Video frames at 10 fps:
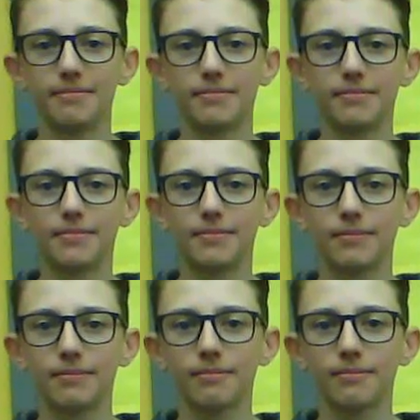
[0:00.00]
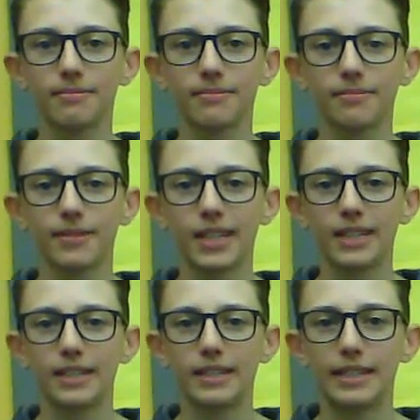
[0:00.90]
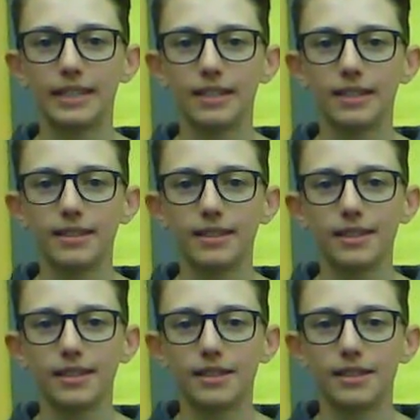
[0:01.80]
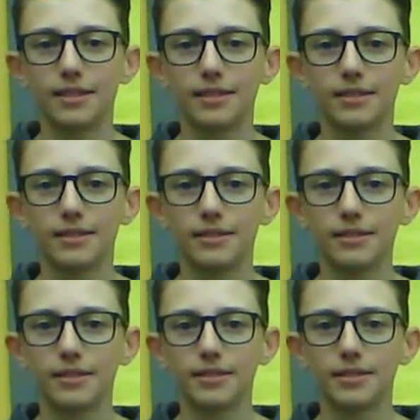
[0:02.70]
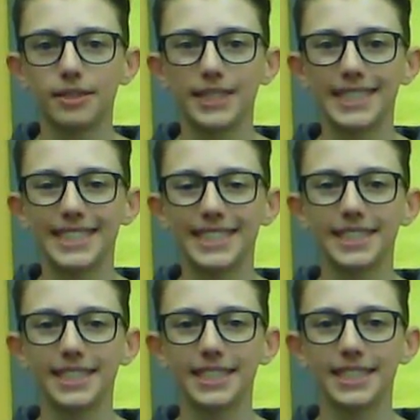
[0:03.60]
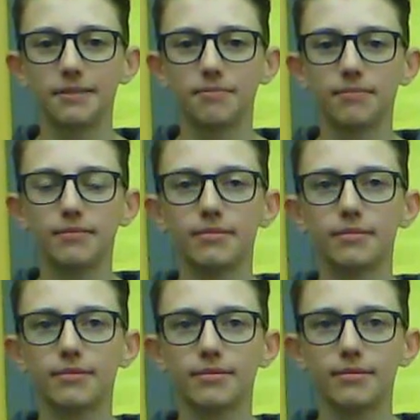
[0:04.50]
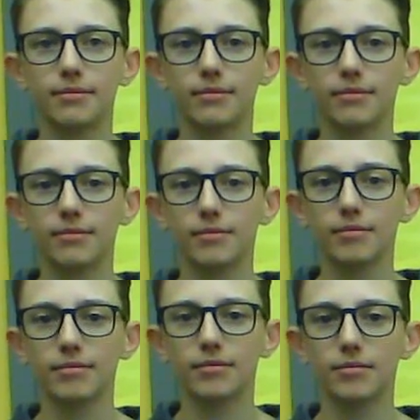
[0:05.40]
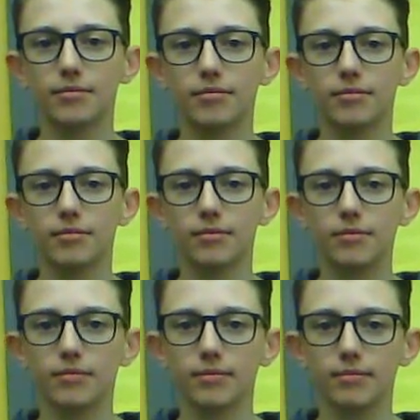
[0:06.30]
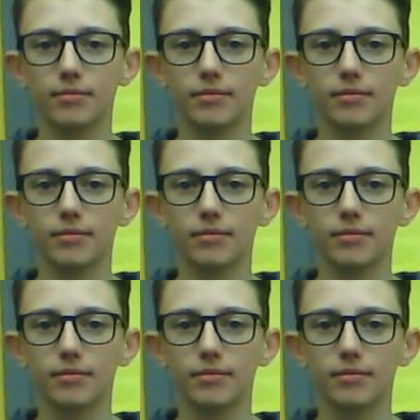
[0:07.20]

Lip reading: No words are spoken by the person on screen.